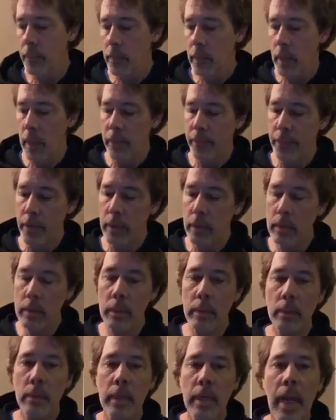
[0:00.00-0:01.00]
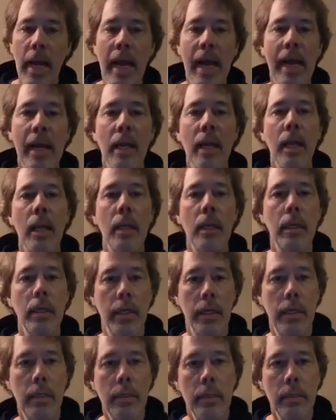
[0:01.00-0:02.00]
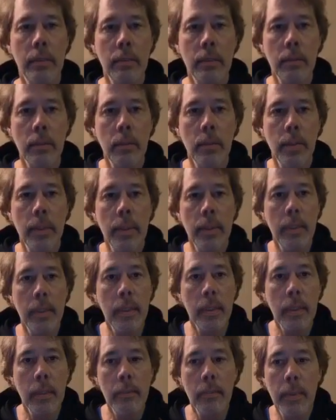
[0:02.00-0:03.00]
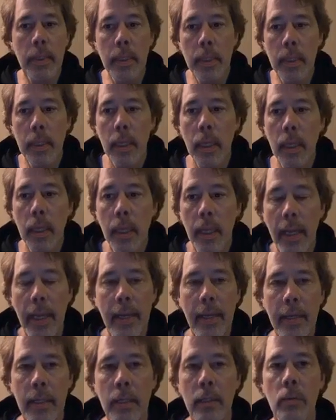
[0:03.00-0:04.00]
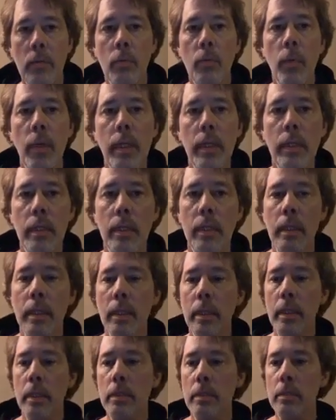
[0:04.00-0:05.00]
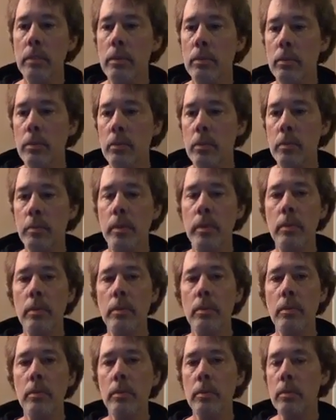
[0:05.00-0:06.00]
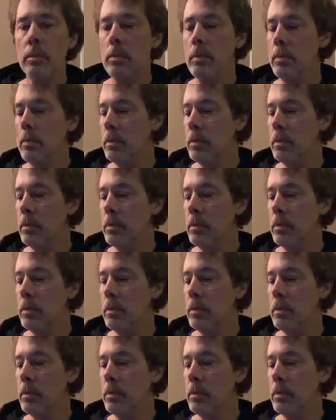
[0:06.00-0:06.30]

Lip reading: if you're not here with me. And when those blue